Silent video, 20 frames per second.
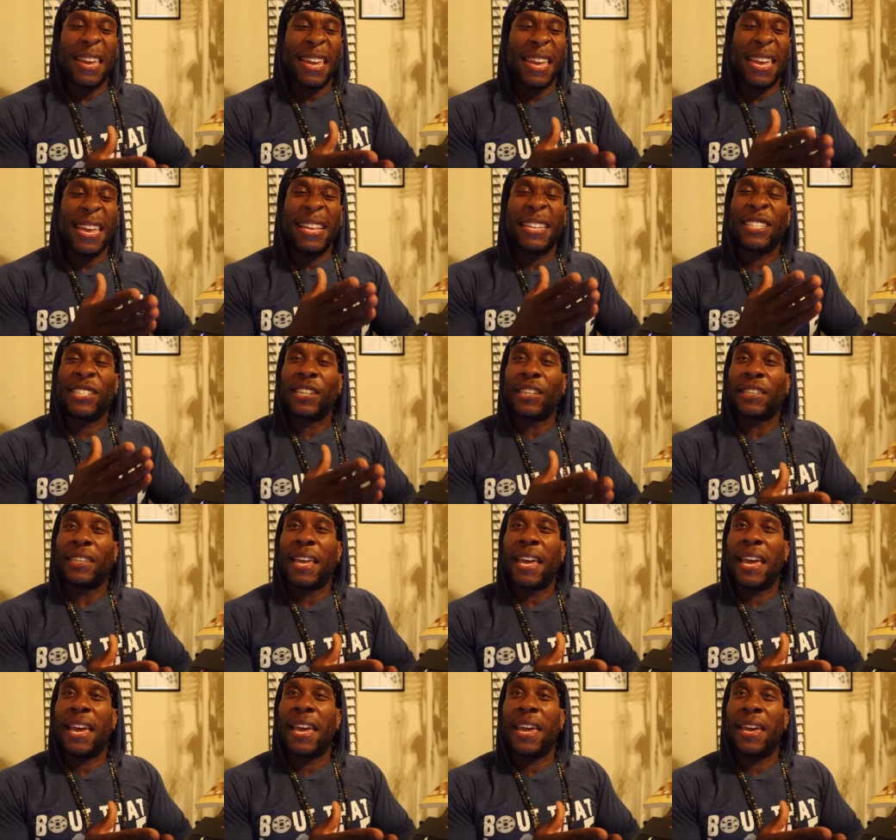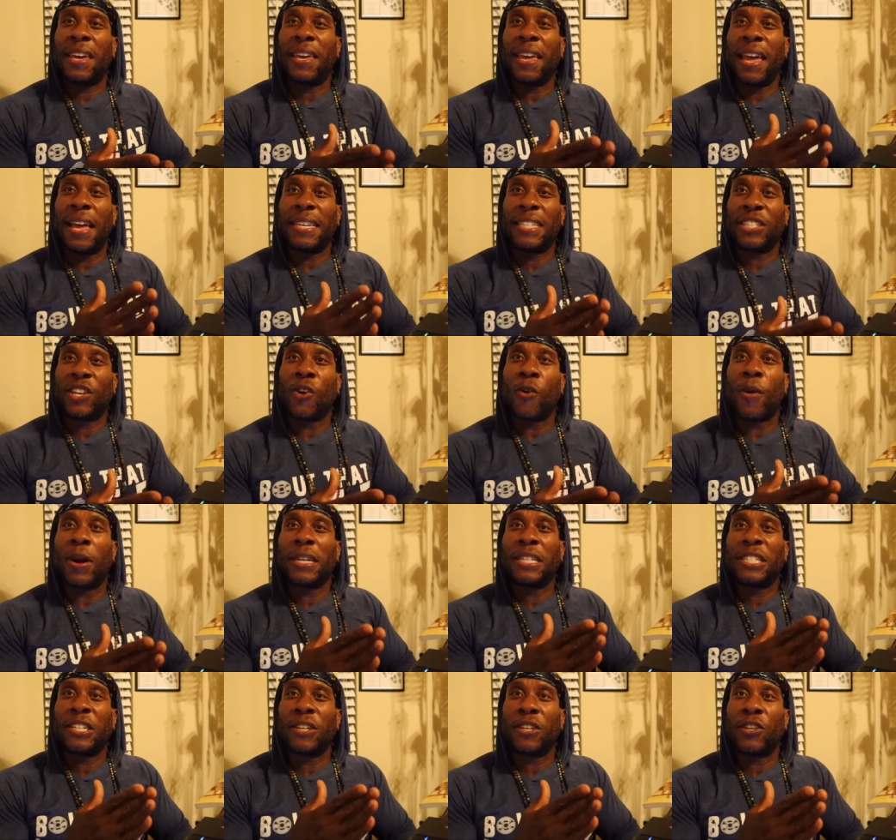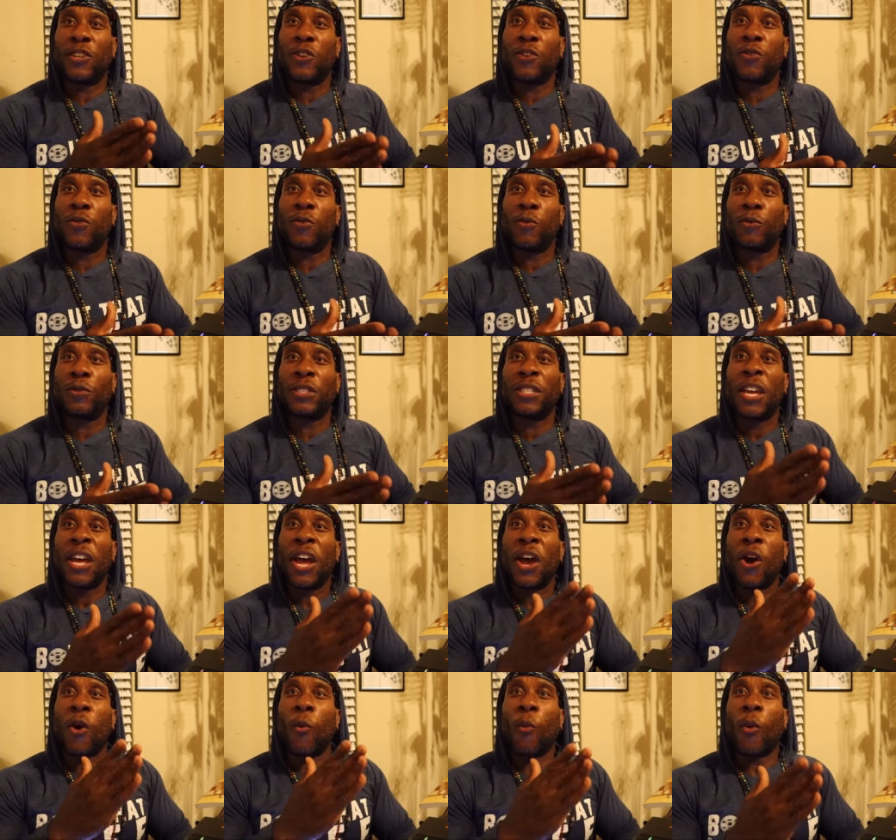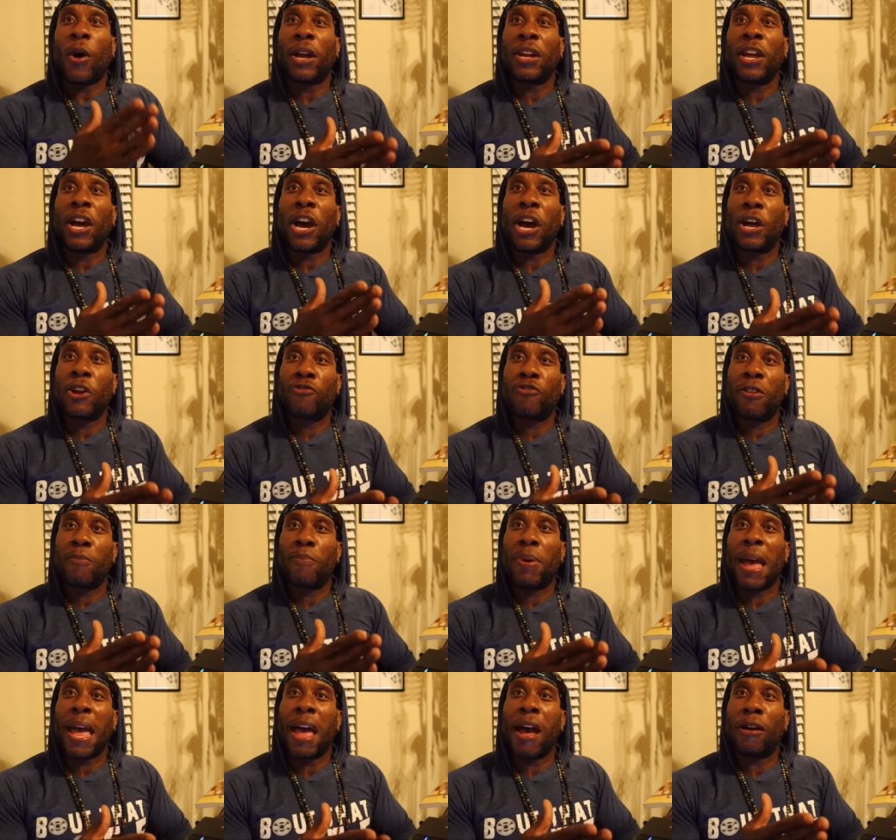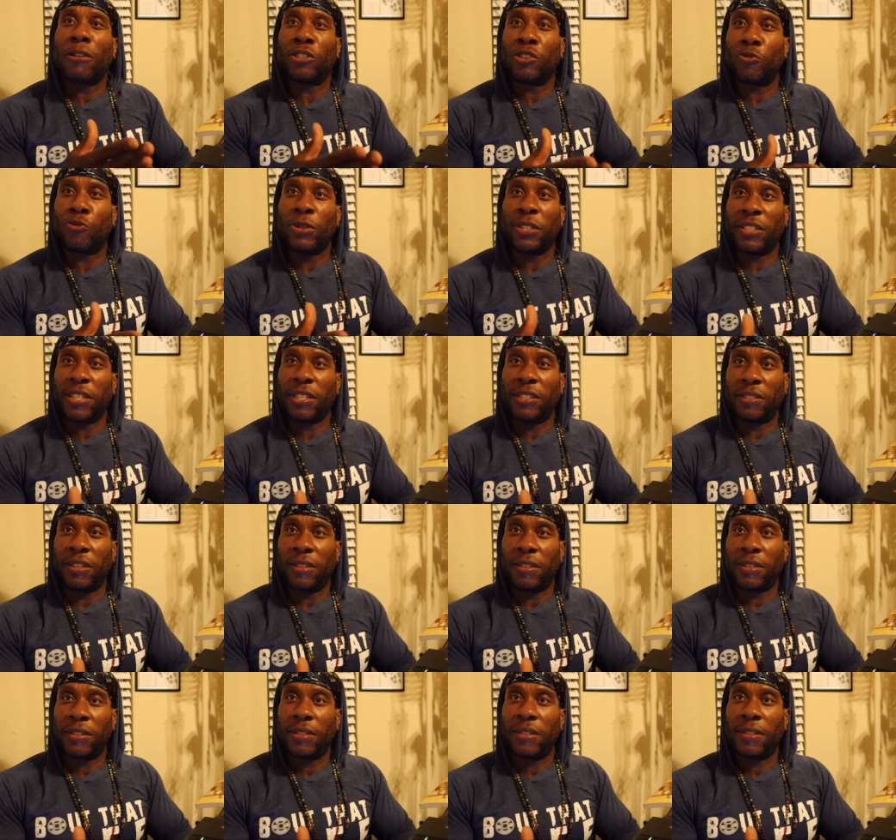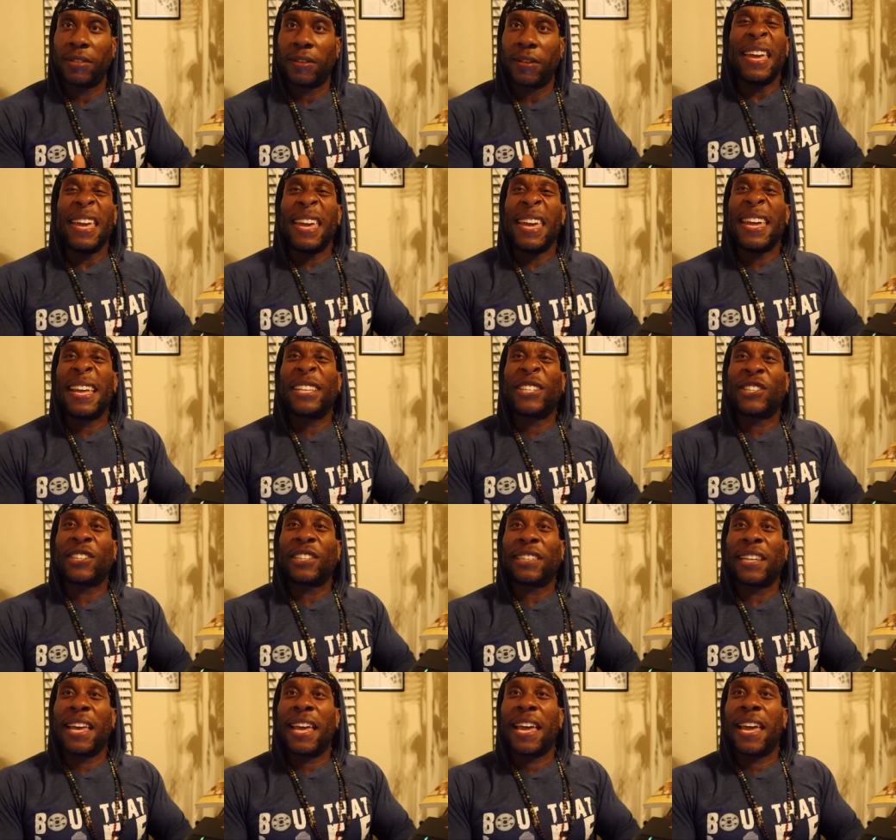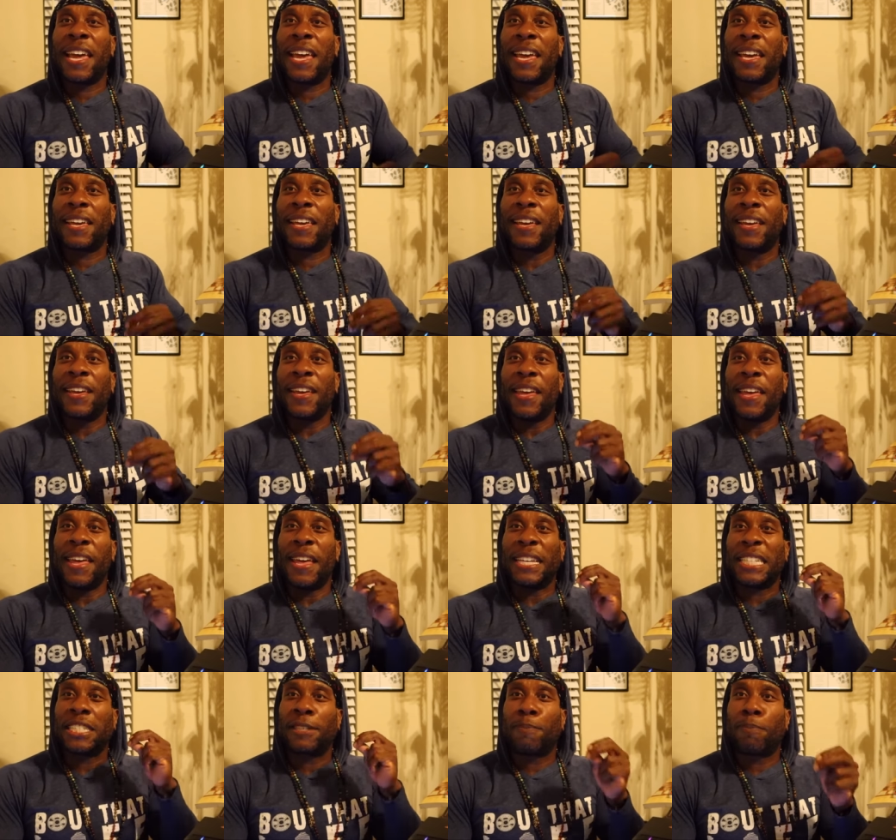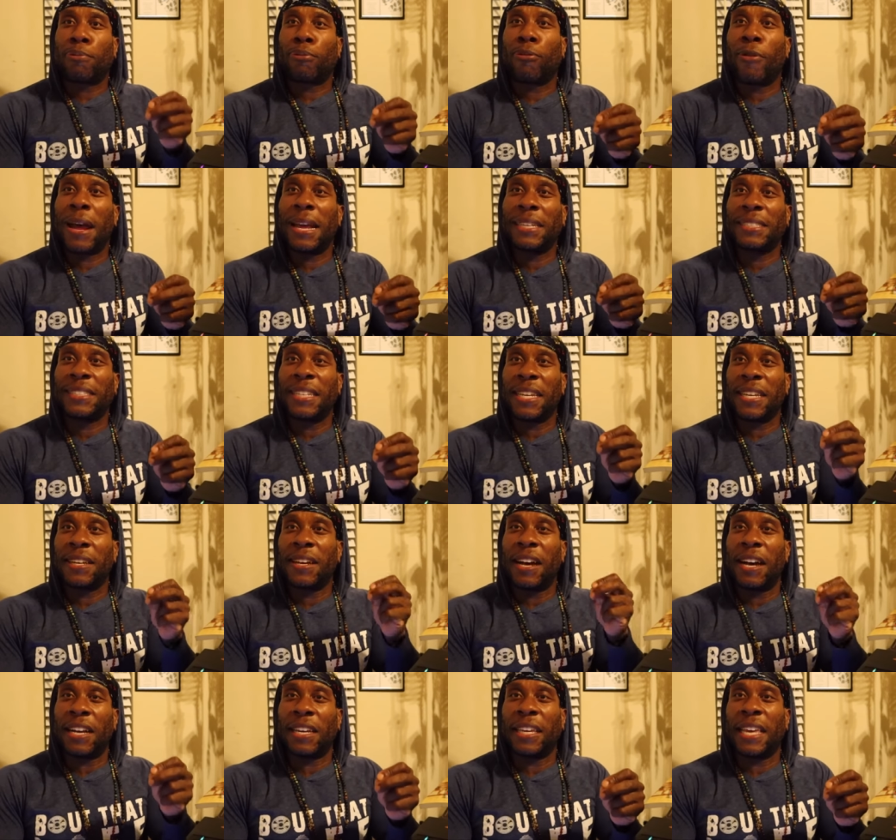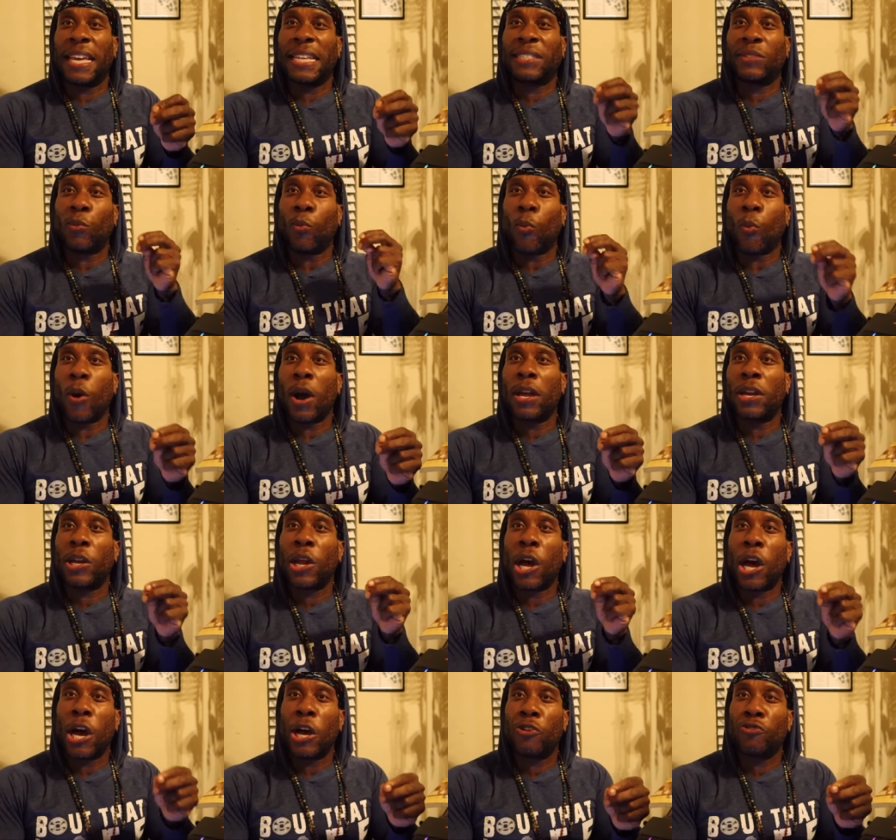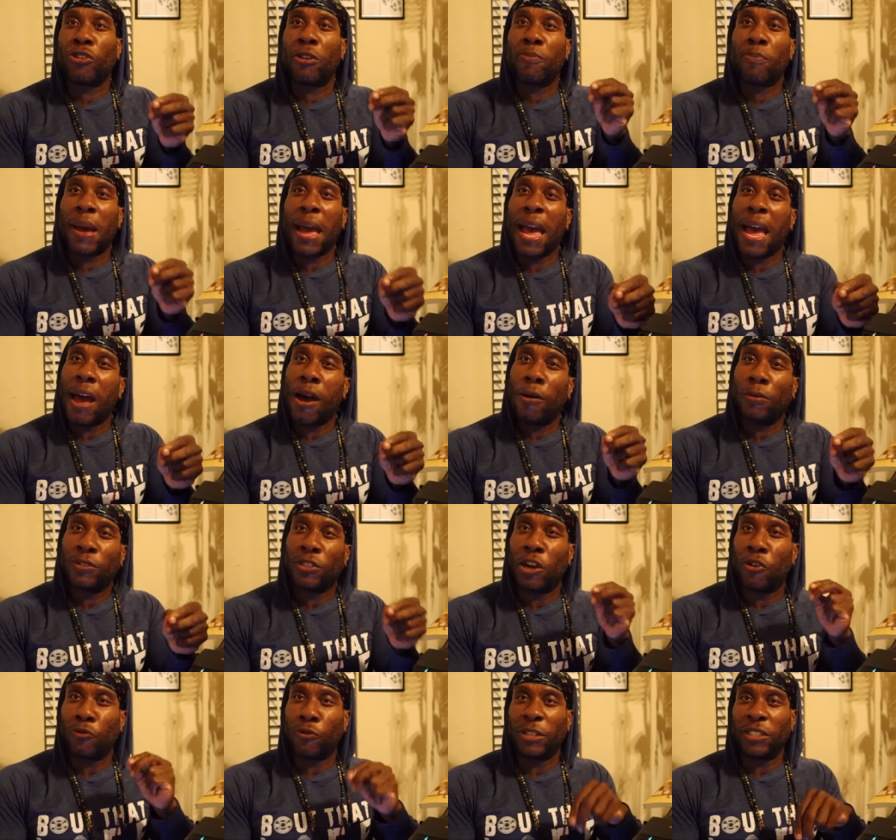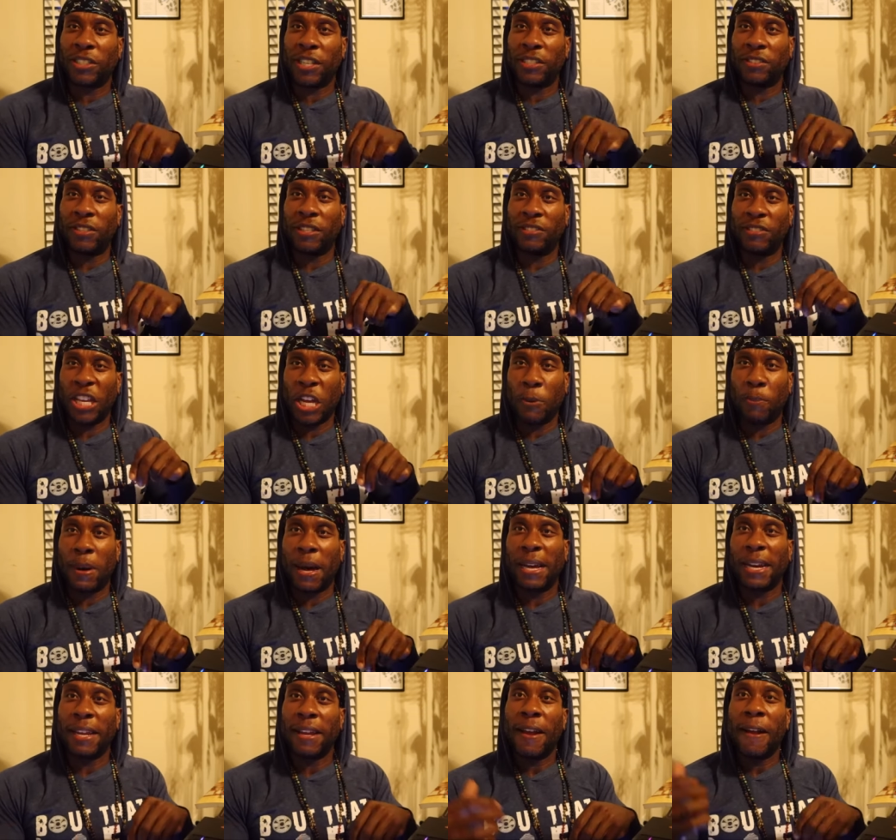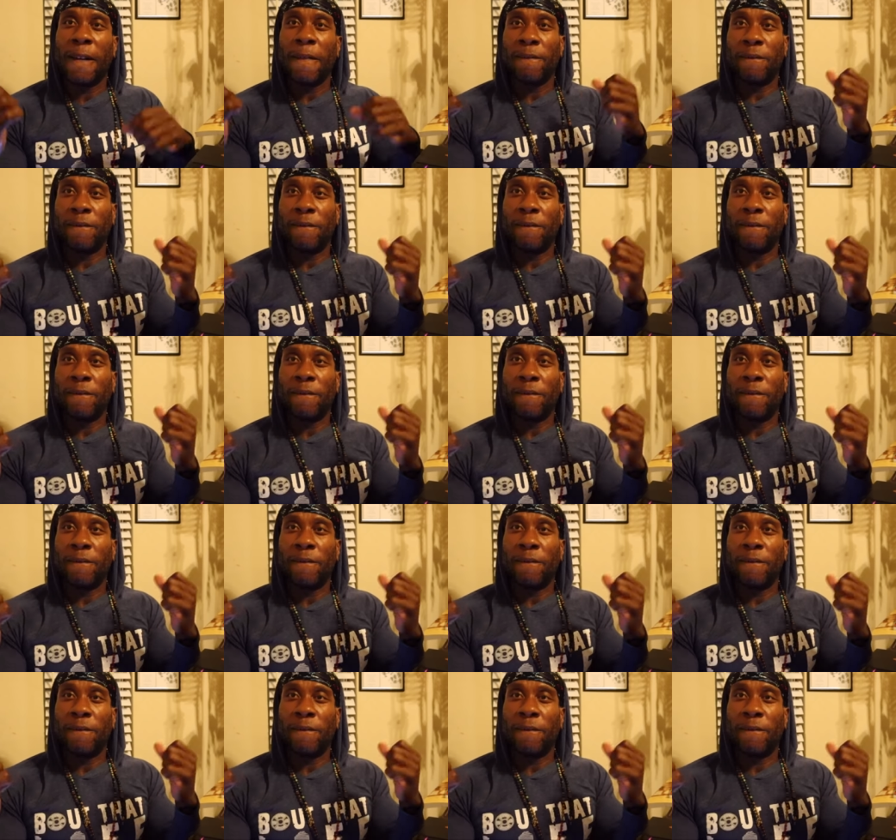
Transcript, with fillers: each leg is going to use one hundred pounds of resistance. Each leg is pressing against one hundred pounds of resistance. Think about it.